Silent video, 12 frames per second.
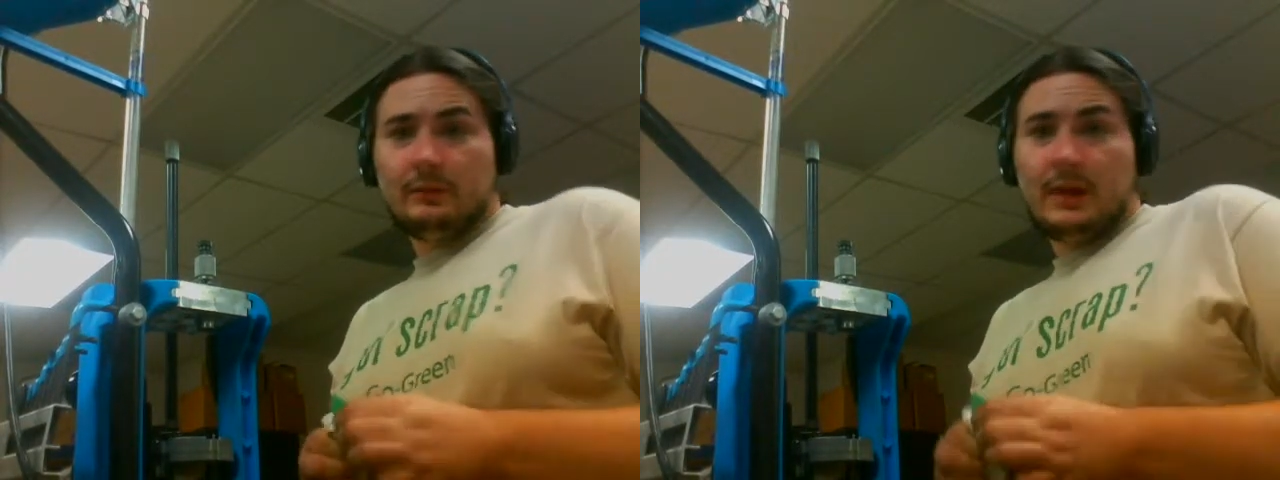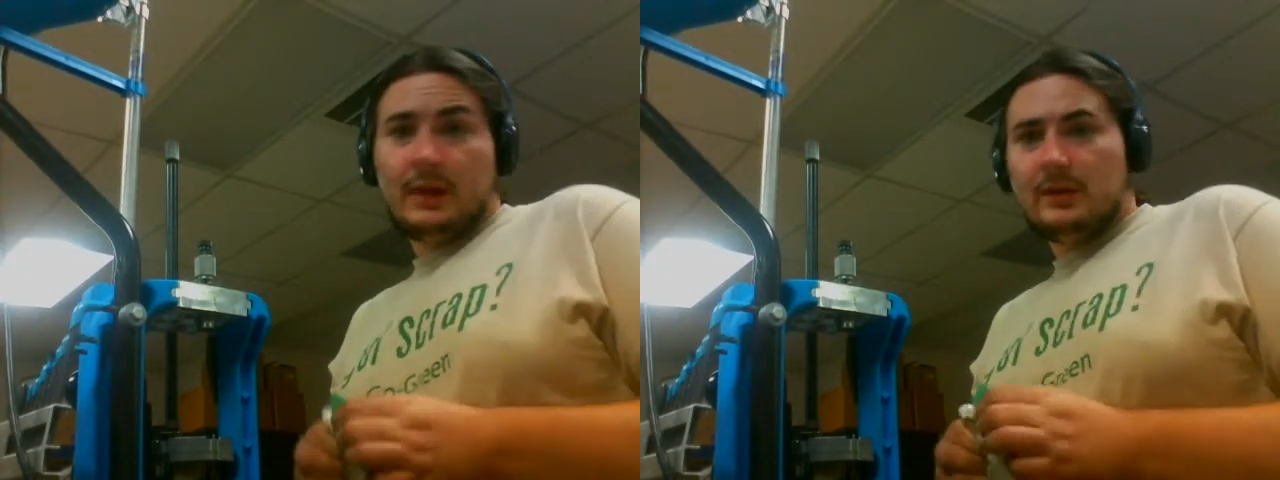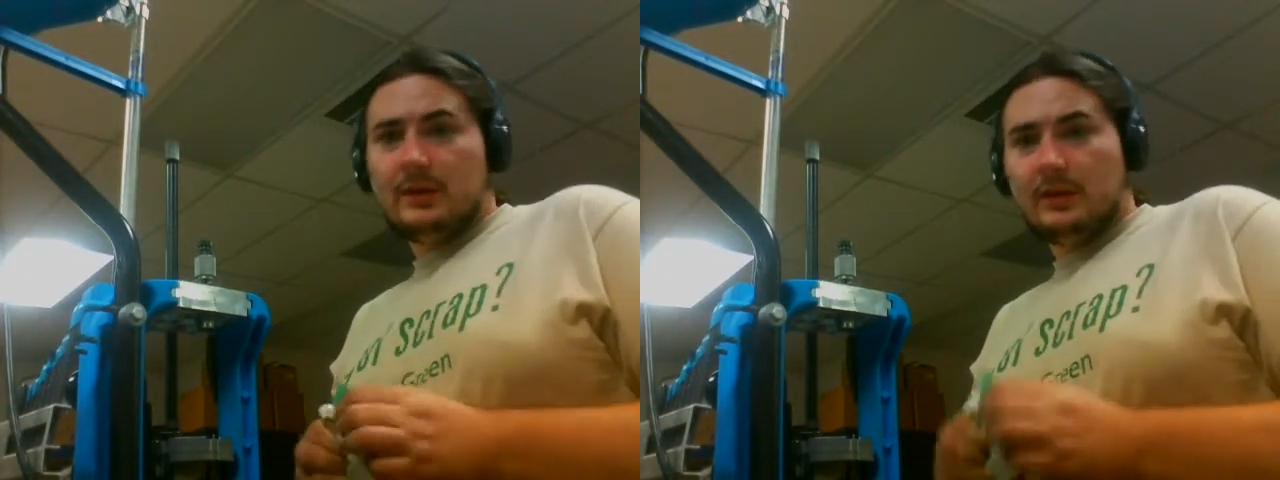
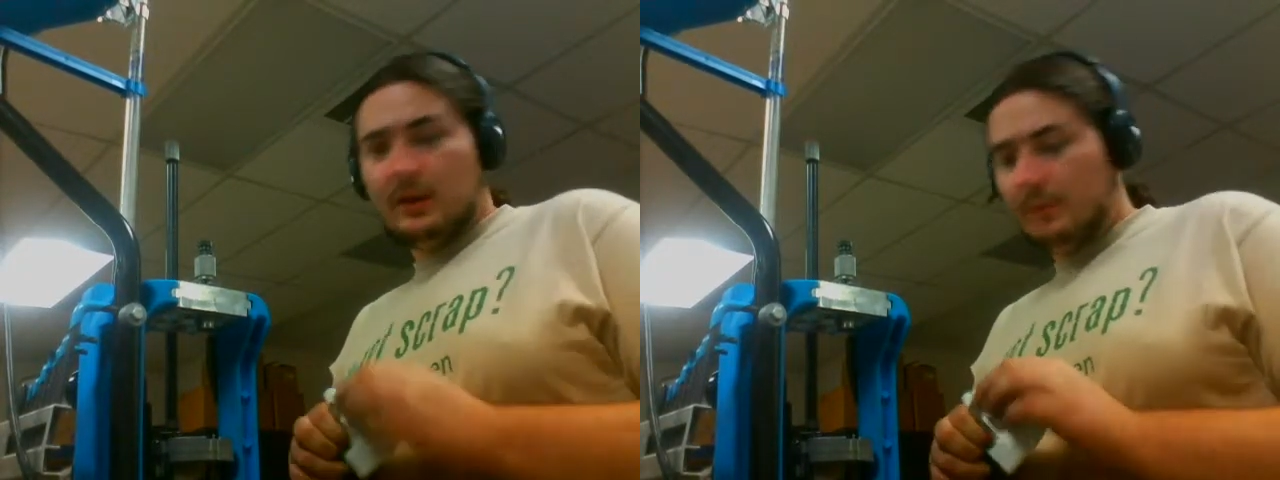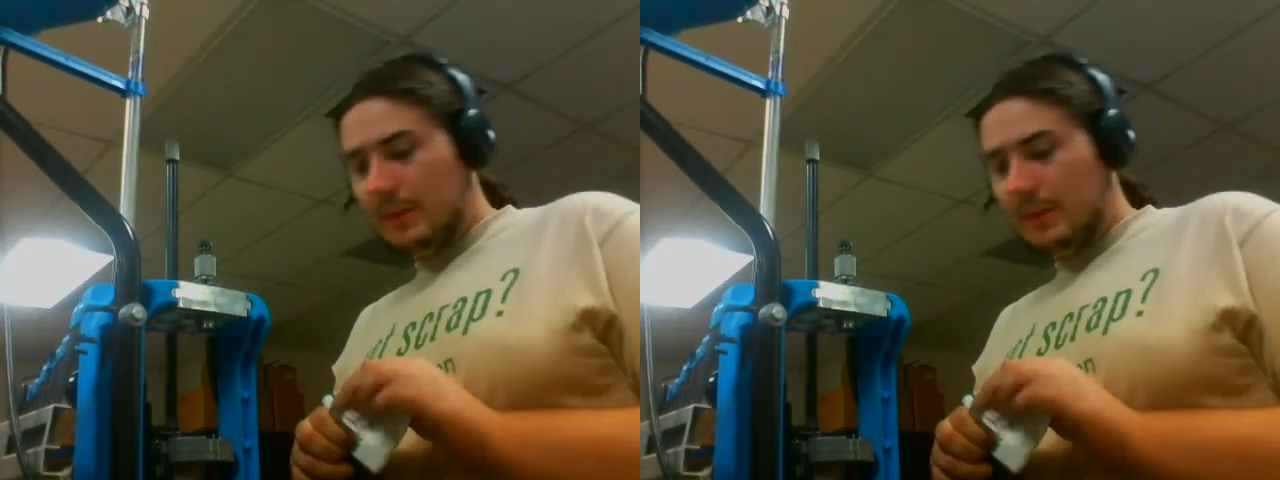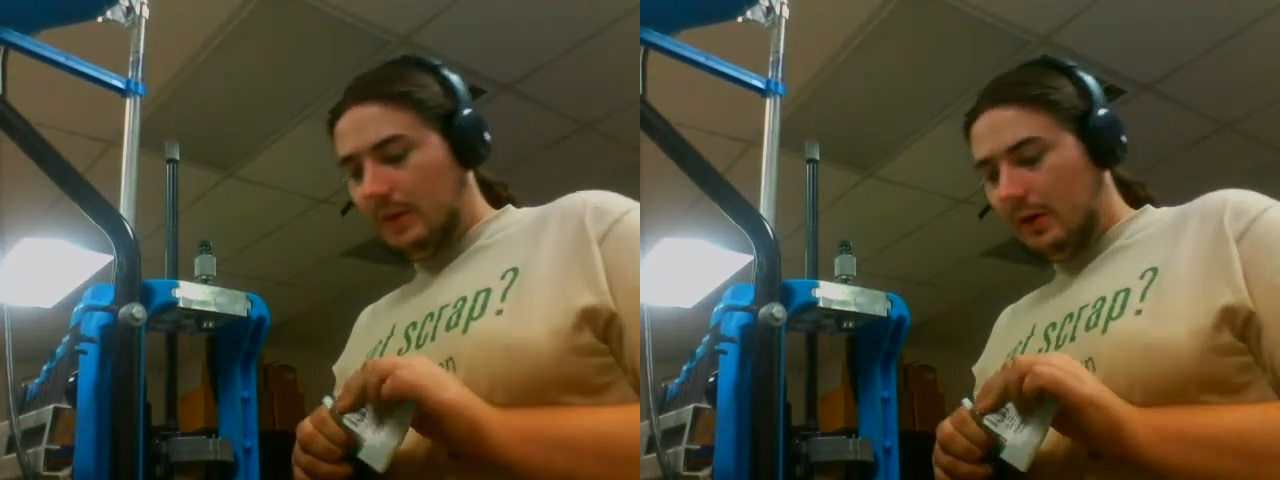kit that these
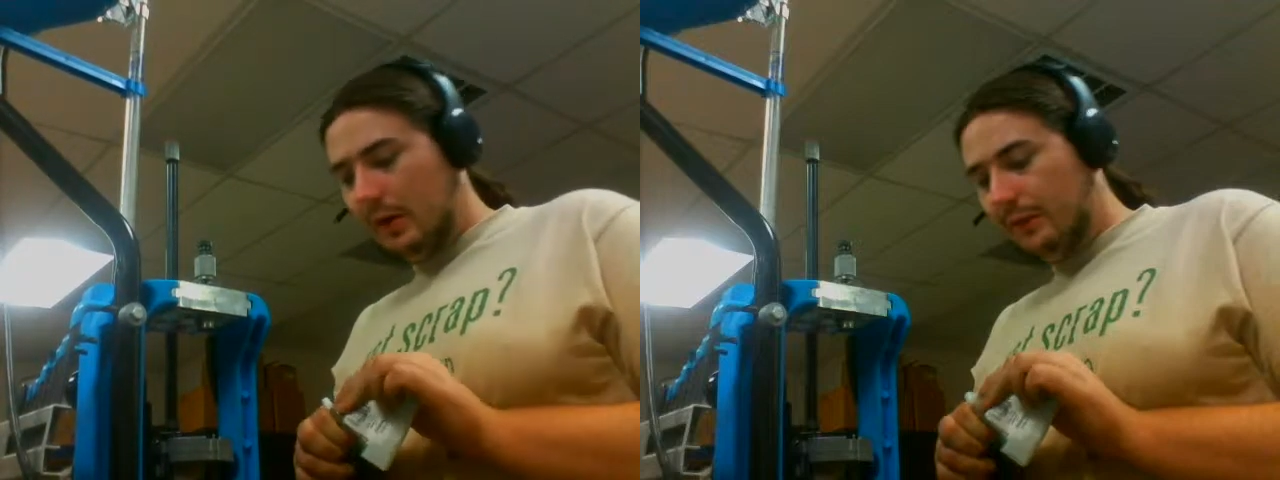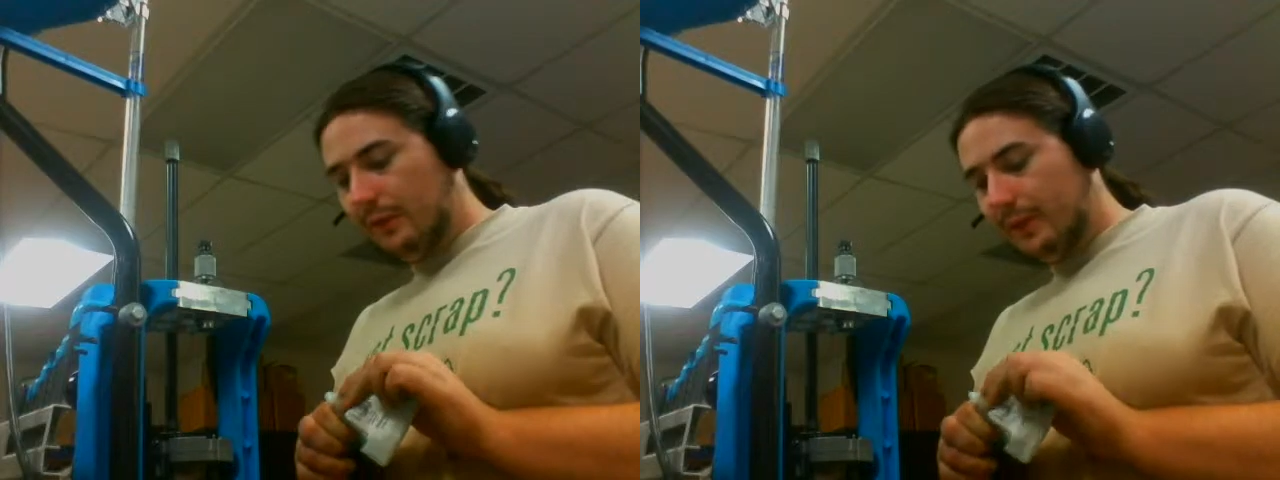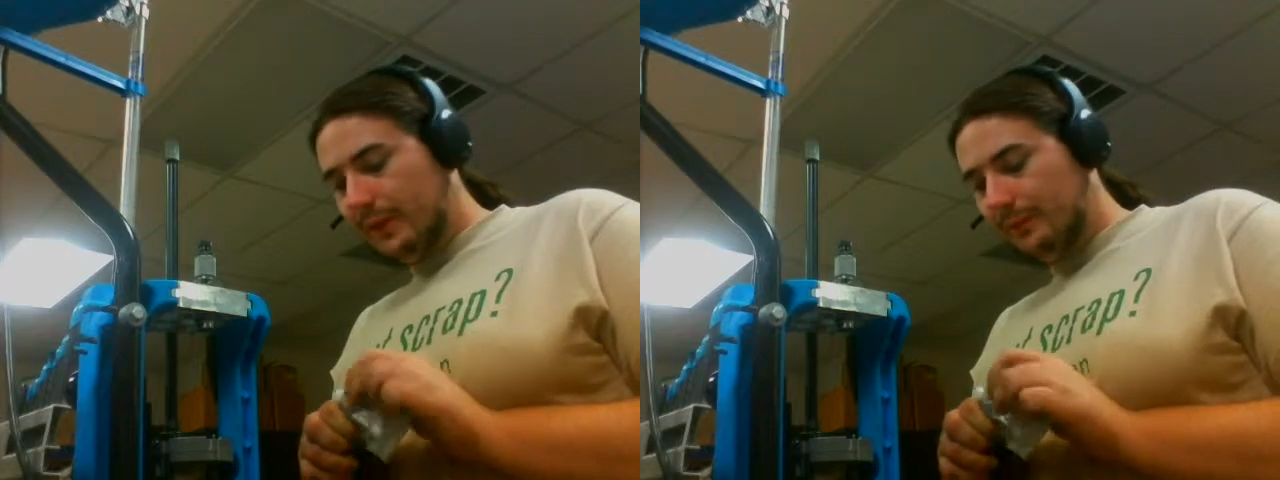people
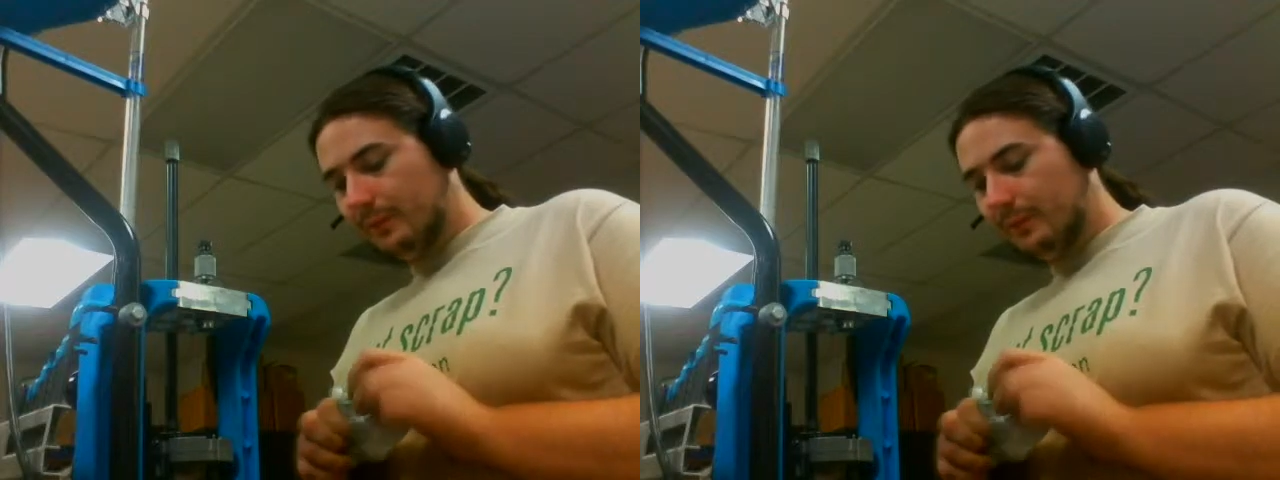offer,